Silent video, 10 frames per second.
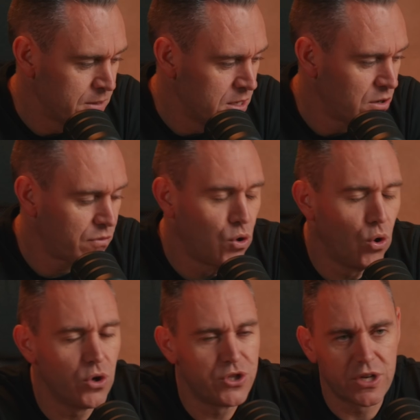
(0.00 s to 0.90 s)
So of
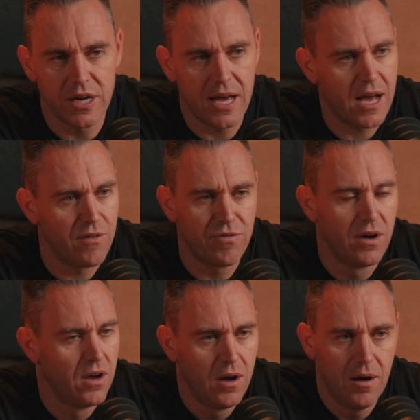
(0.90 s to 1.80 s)
course you're going to have
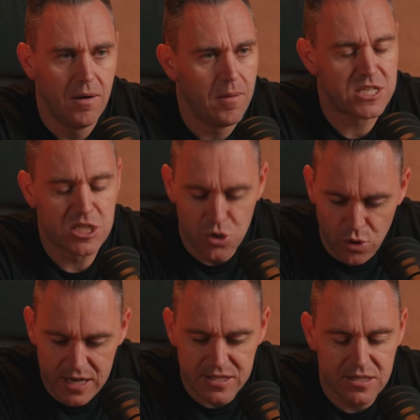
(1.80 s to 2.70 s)

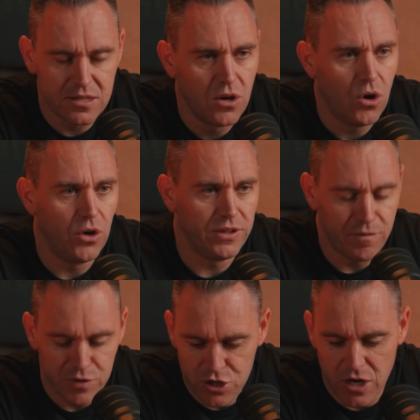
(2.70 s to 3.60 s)
stress on the
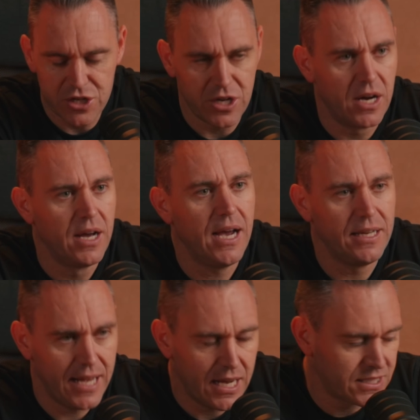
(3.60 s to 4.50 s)
infrastructure and
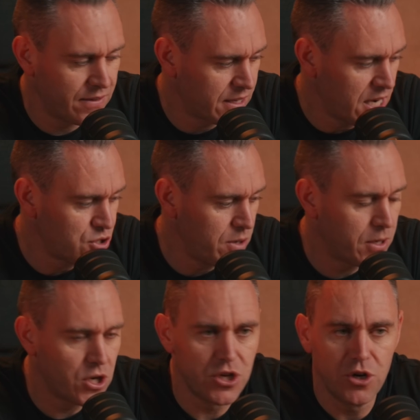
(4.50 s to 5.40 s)
the housing of the country
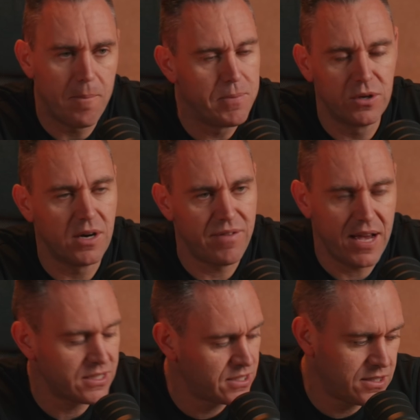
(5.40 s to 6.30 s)
because you're not building enough
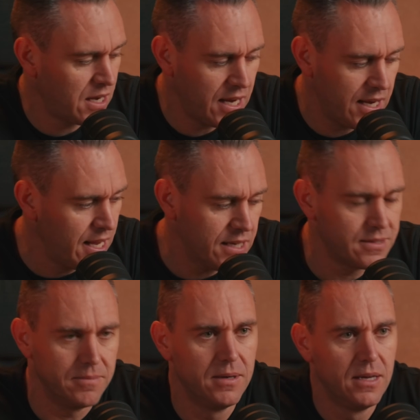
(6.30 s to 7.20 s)
houses to house
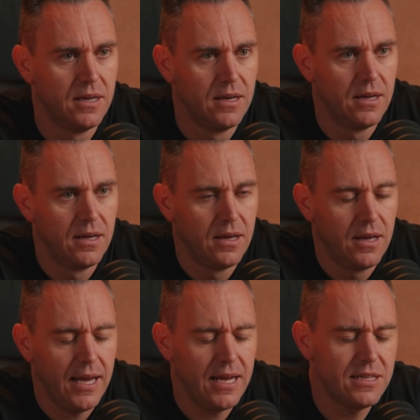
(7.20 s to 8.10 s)
them.
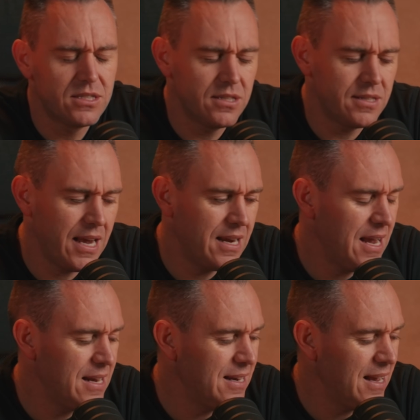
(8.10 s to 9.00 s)
And it's just,
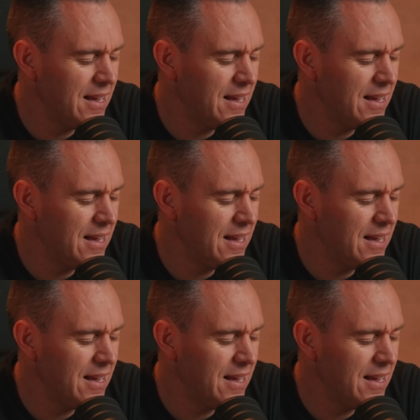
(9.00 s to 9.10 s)
and